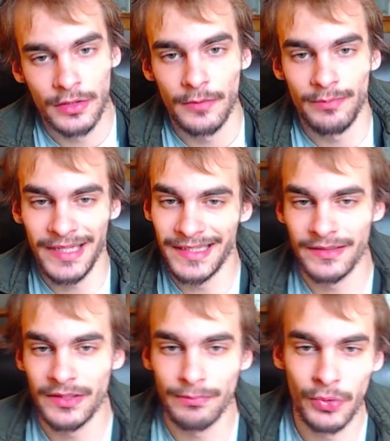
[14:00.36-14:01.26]
planting
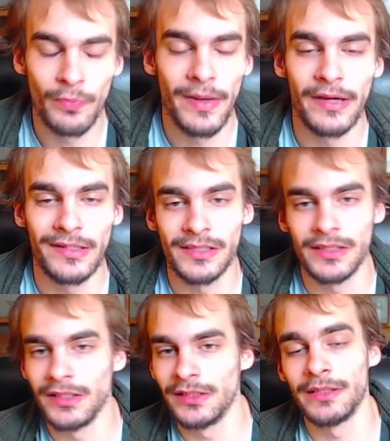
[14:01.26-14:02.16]
the blueberry
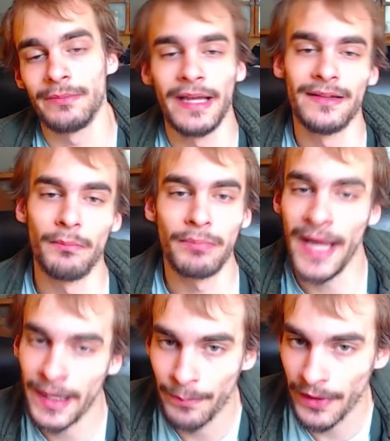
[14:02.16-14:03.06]
seeds. I'm getting the
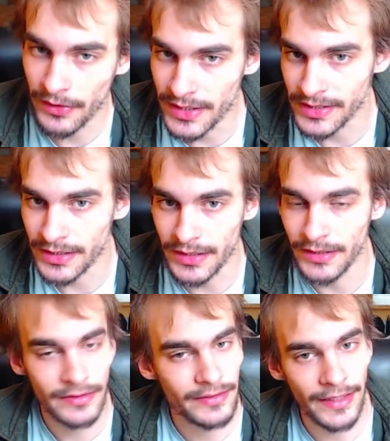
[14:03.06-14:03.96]
blackberry
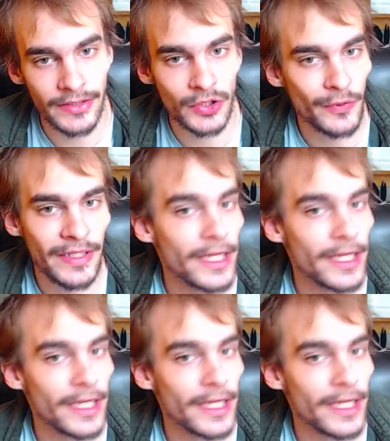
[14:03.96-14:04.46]
seeds next week,